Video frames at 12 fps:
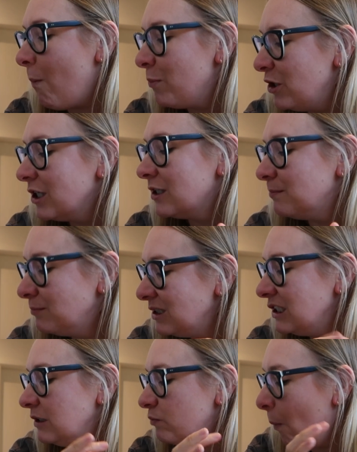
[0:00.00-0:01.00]

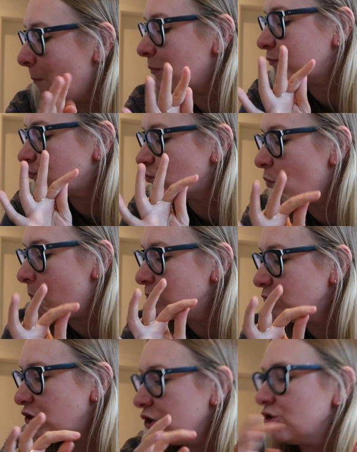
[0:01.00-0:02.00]
yummy,
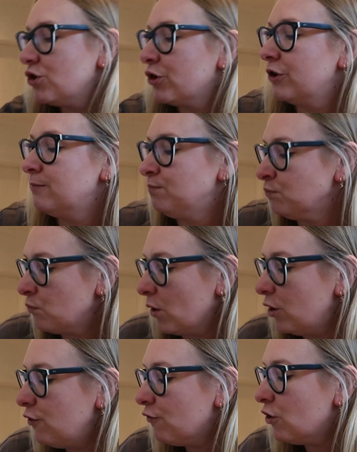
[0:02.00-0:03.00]
so good.
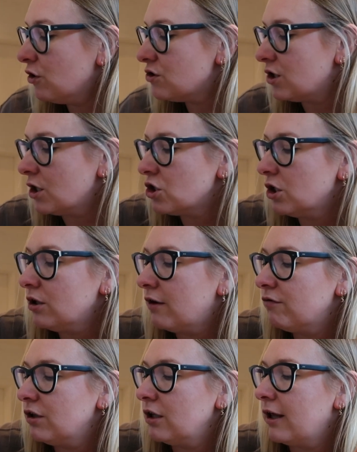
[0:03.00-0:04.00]
And you've got such a
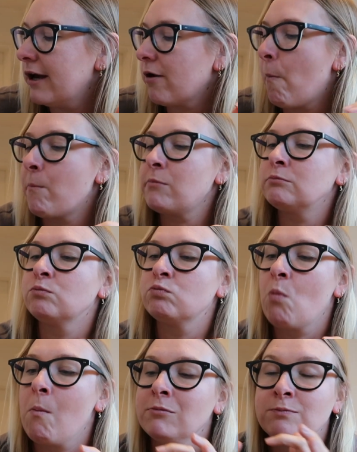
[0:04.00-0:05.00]
lovely like
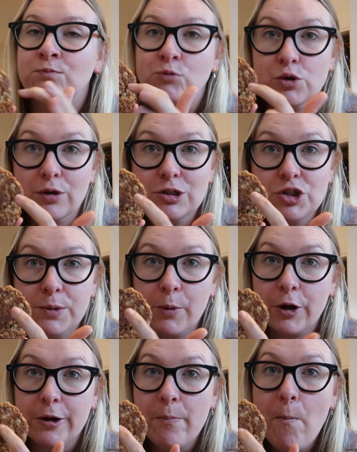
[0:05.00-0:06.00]
crunchy
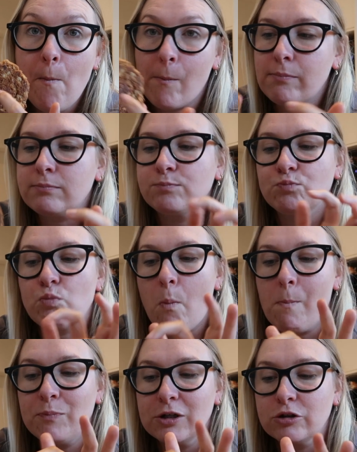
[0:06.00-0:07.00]
bottom
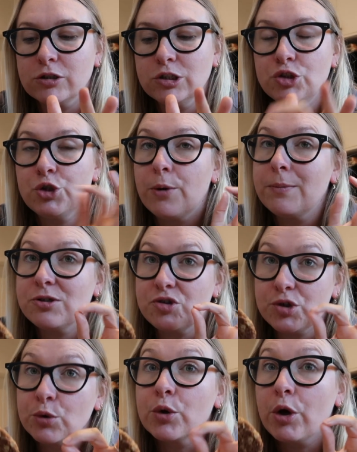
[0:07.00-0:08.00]
and crunchy top, but
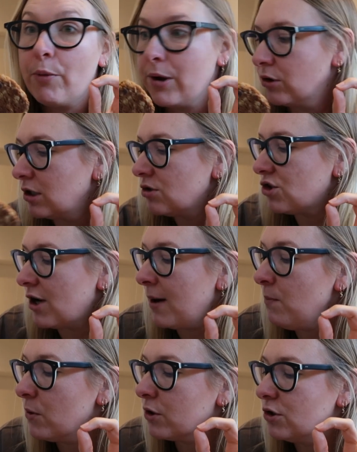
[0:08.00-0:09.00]
still gooey on the
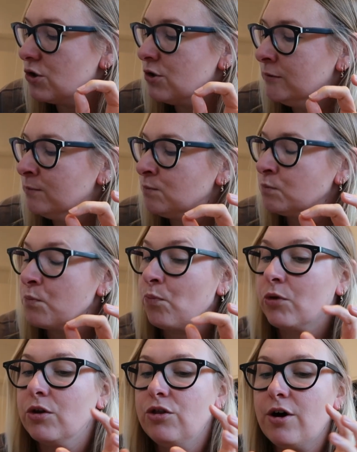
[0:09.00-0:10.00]
inside because
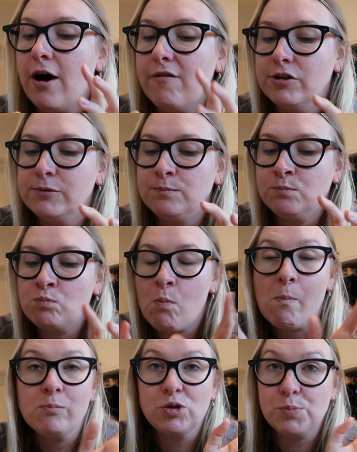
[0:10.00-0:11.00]
the oven
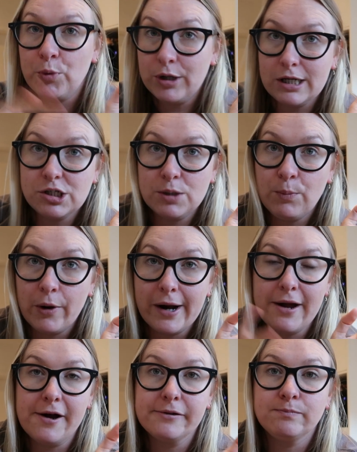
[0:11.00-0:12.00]
was preheated
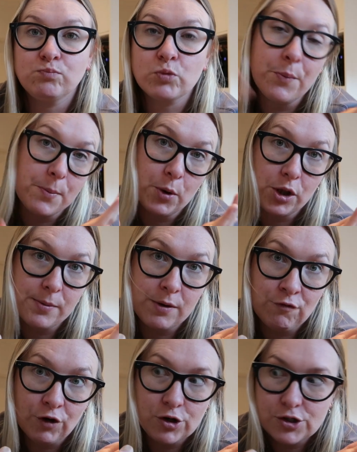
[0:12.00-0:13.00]
prior and we put them
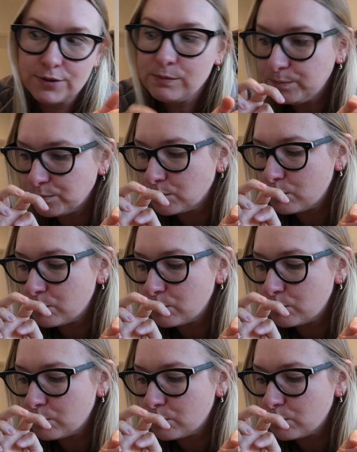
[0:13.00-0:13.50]
in frozen,